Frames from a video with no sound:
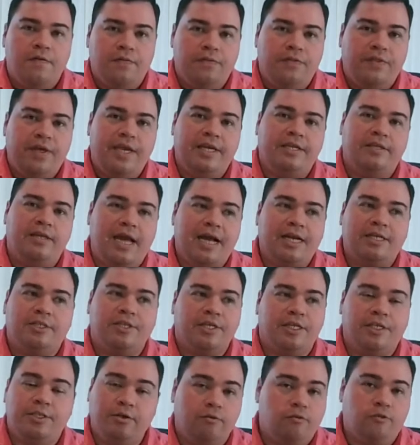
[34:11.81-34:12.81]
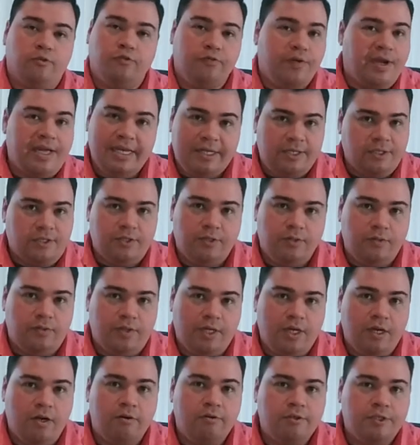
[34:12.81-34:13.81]
they actually don't drain into
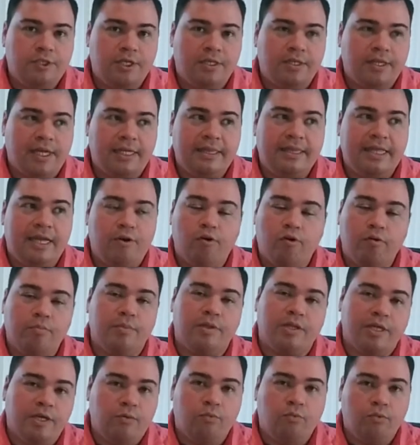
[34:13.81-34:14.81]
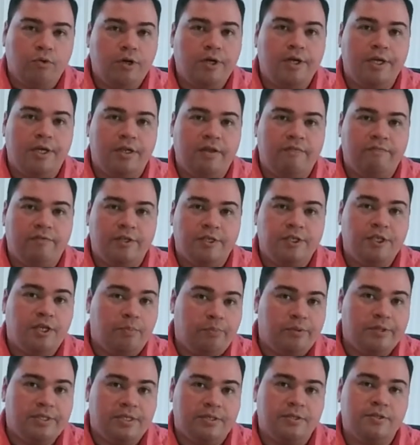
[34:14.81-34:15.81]
the ocean like they normally would if the
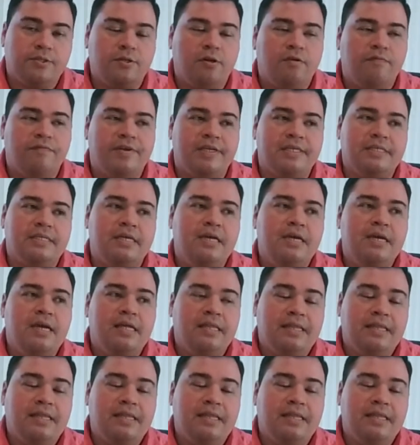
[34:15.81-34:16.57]
ship was in service.